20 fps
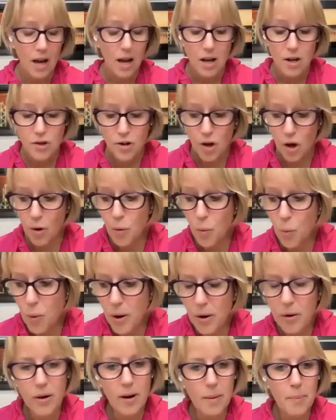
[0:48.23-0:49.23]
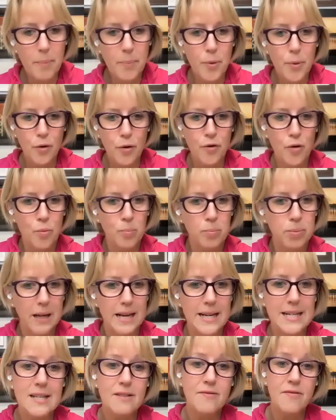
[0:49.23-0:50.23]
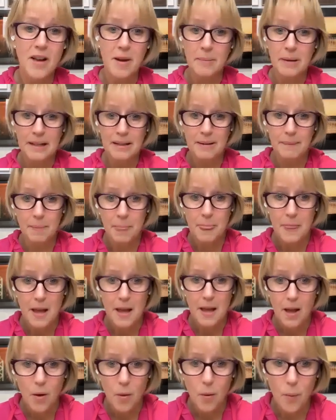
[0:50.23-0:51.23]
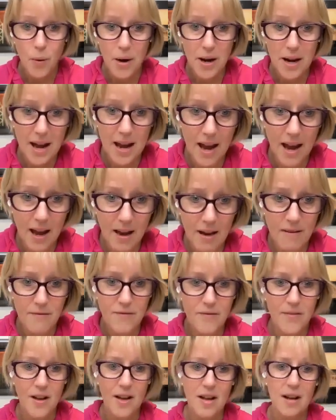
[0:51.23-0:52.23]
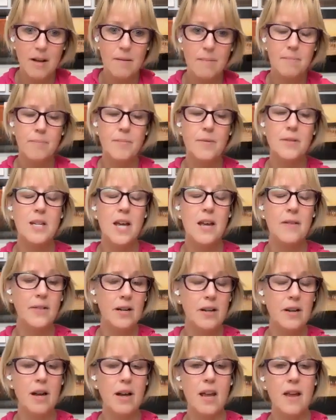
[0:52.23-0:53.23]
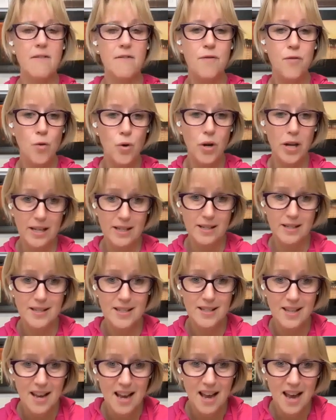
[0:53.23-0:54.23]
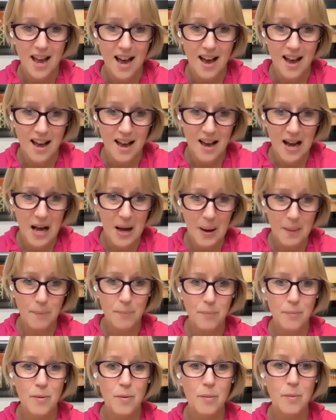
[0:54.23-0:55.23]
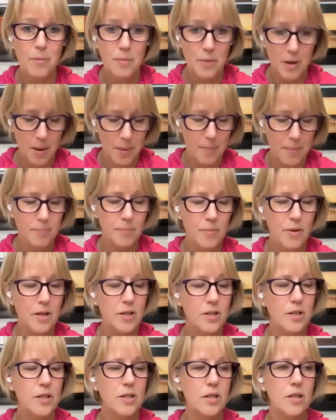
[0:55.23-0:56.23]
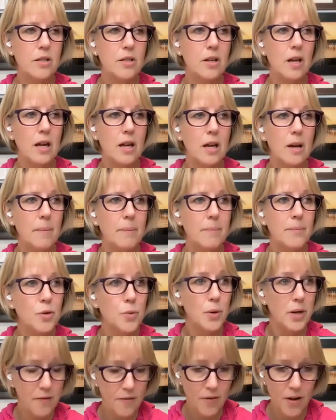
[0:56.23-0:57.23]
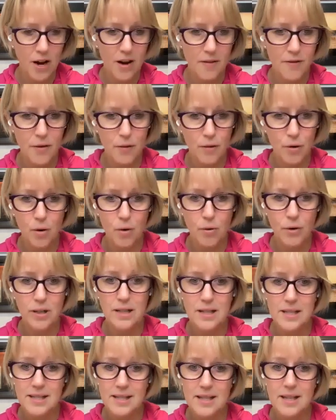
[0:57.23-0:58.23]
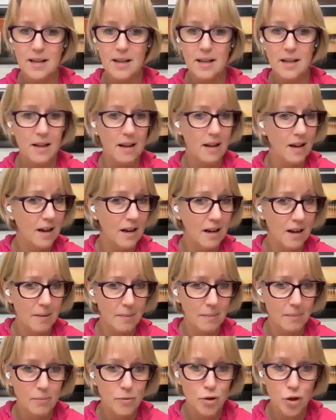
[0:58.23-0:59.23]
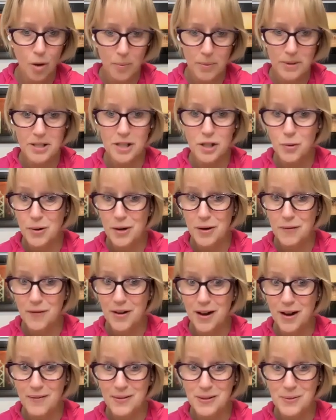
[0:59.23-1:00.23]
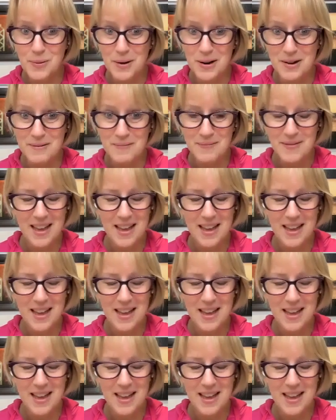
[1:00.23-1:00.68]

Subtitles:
So we're a beautiful blended family. We have David and I have 4 kids. There's 25-year-old Alicia. Thomas is 25 as well.